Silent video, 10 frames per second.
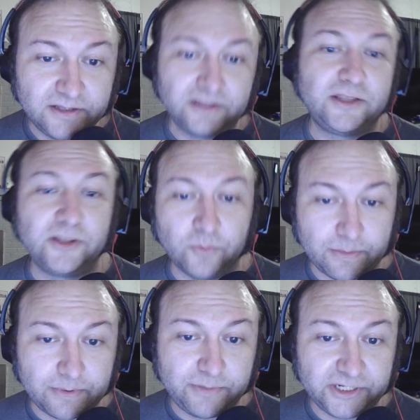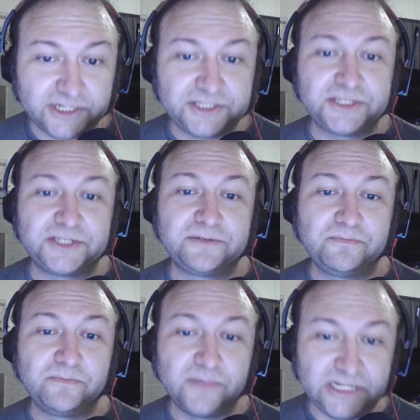The rubber bullets,
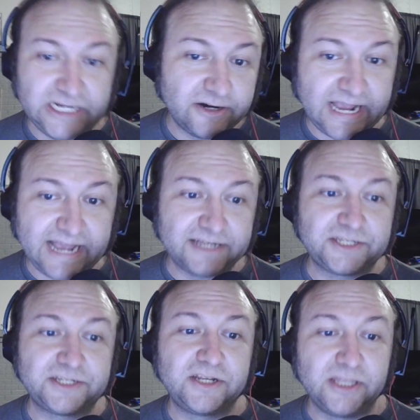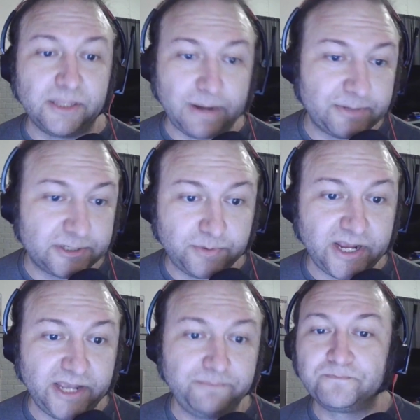the tear gas, the pepper
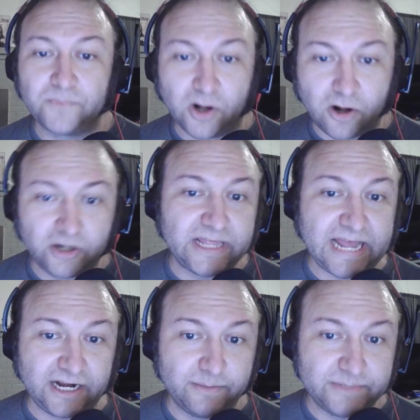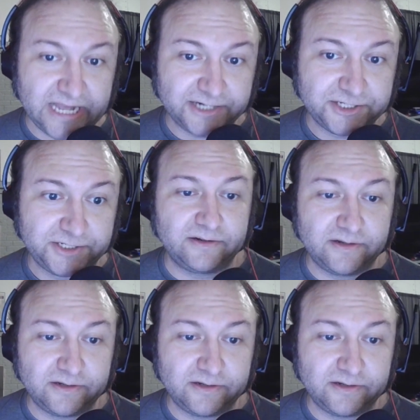spray, all of that comes next.